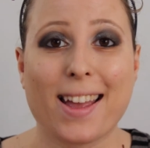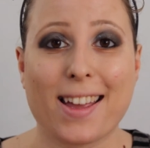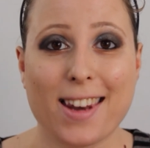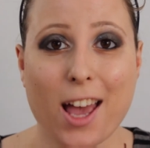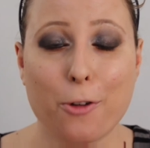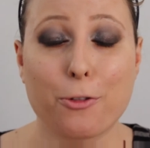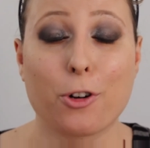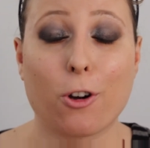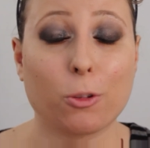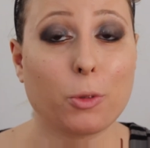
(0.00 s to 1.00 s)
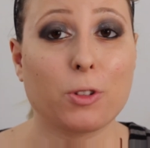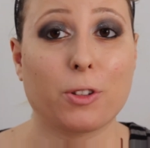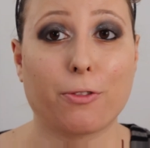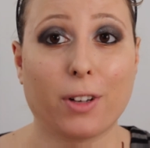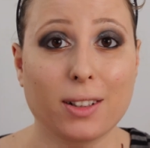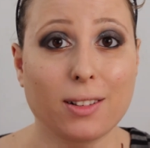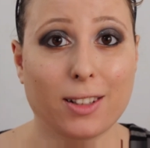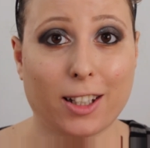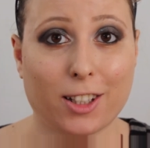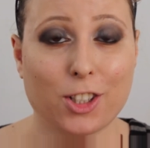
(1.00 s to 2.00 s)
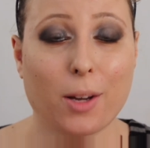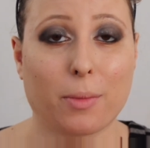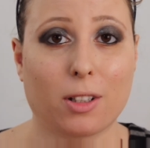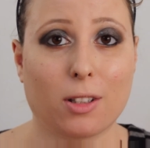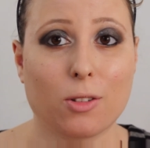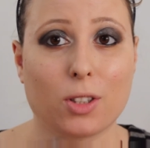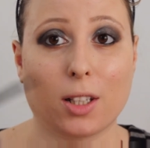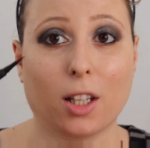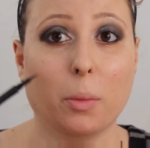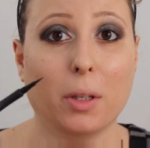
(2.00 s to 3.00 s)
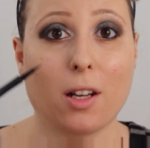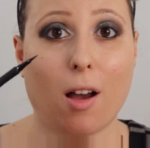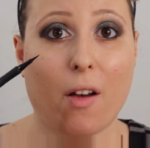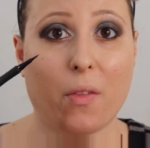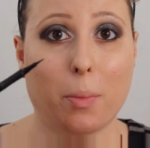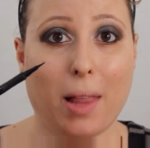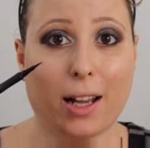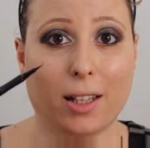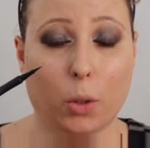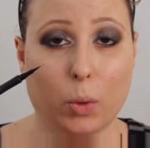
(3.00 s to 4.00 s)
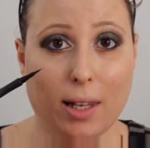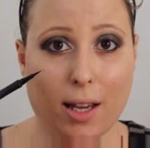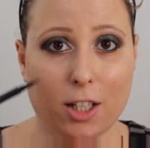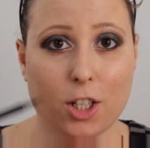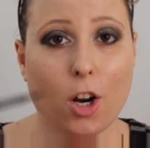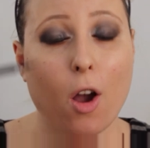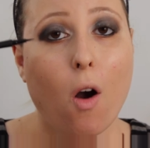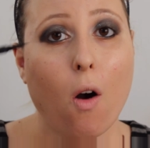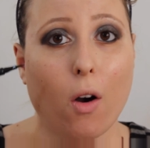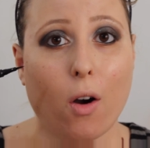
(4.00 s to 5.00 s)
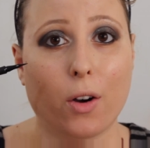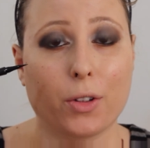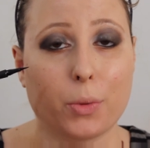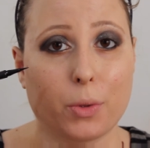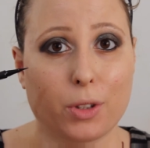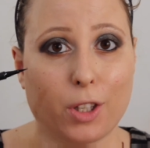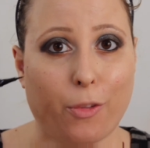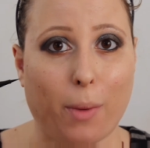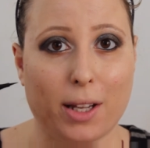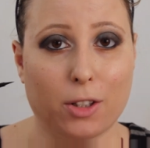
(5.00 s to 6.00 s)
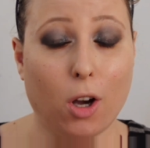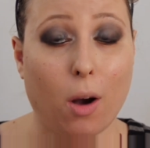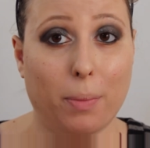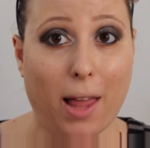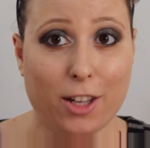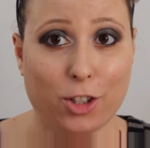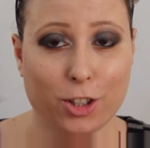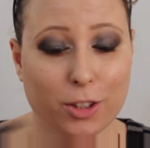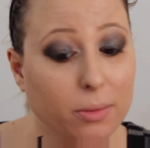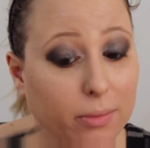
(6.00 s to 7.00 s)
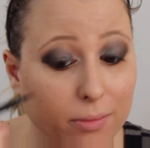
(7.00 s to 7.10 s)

And now for almost the final touch, I'm gonna use a little bit of a black liquid liner on the roots of my top lashes.